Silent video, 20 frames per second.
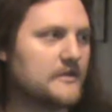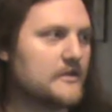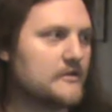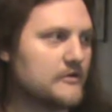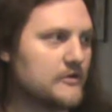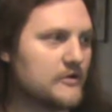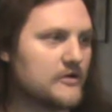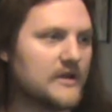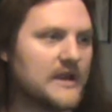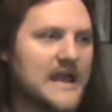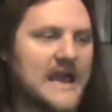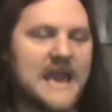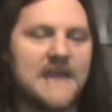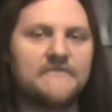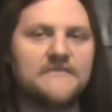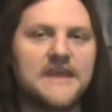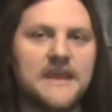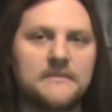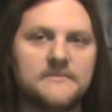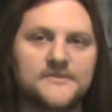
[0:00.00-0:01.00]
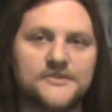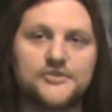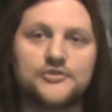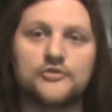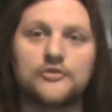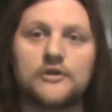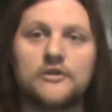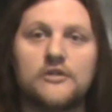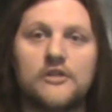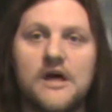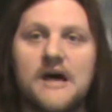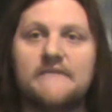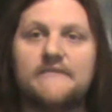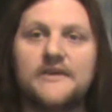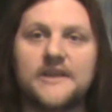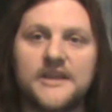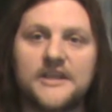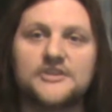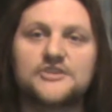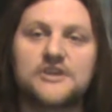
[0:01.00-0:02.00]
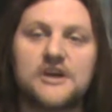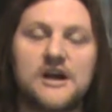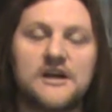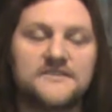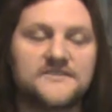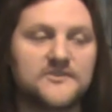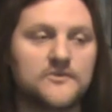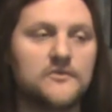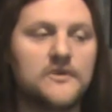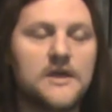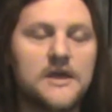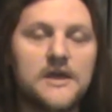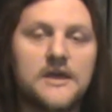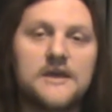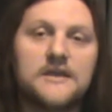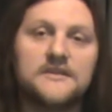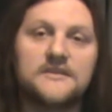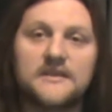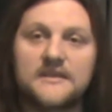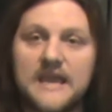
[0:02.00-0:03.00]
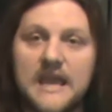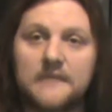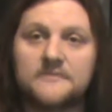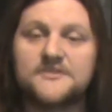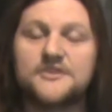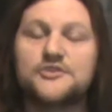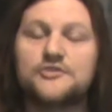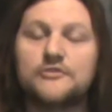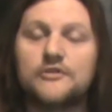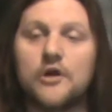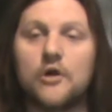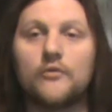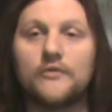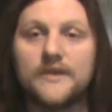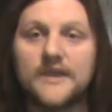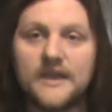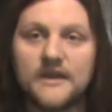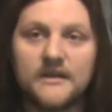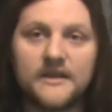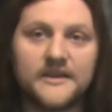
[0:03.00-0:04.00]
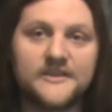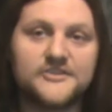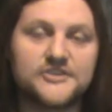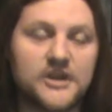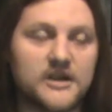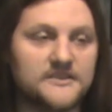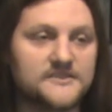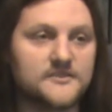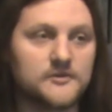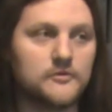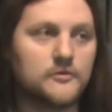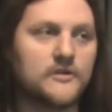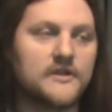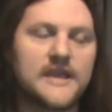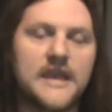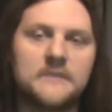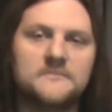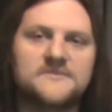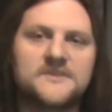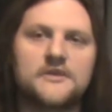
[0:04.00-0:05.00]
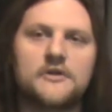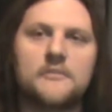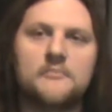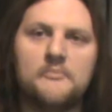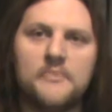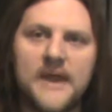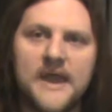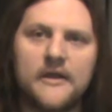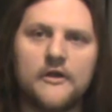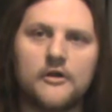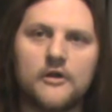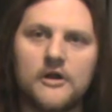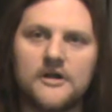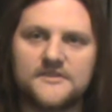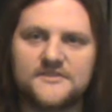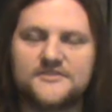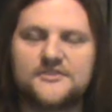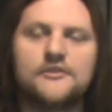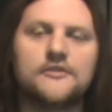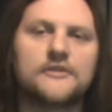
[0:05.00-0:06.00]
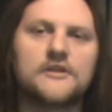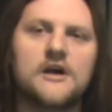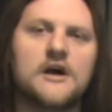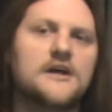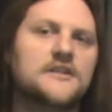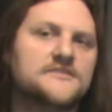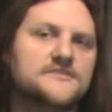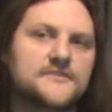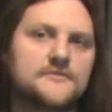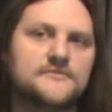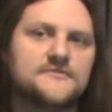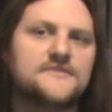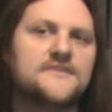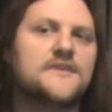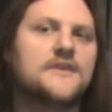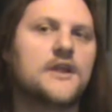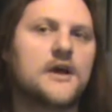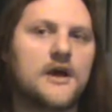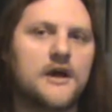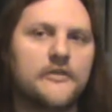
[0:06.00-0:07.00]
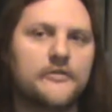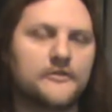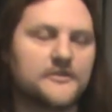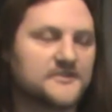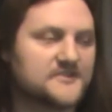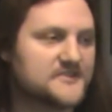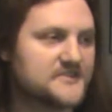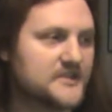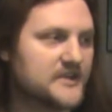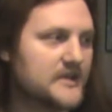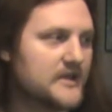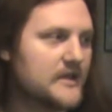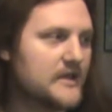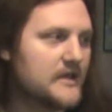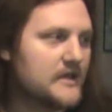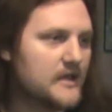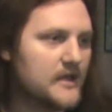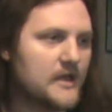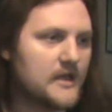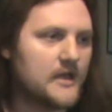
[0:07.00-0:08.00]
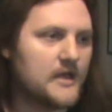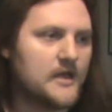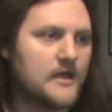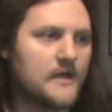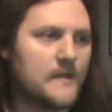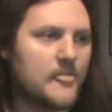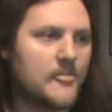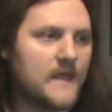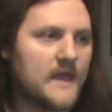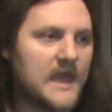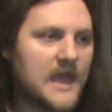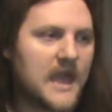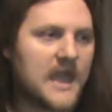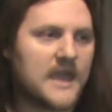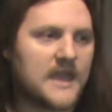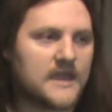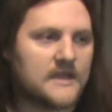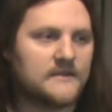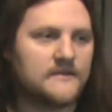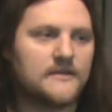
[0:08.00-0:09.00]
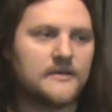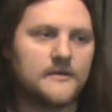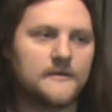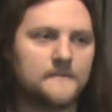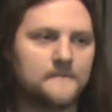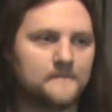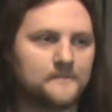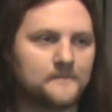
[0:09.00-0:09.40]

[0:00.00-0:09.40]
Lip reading: You know, you're going to have games that you're going to love on each console, games that you can only get on each console, or games that are better on certain consoles than others. And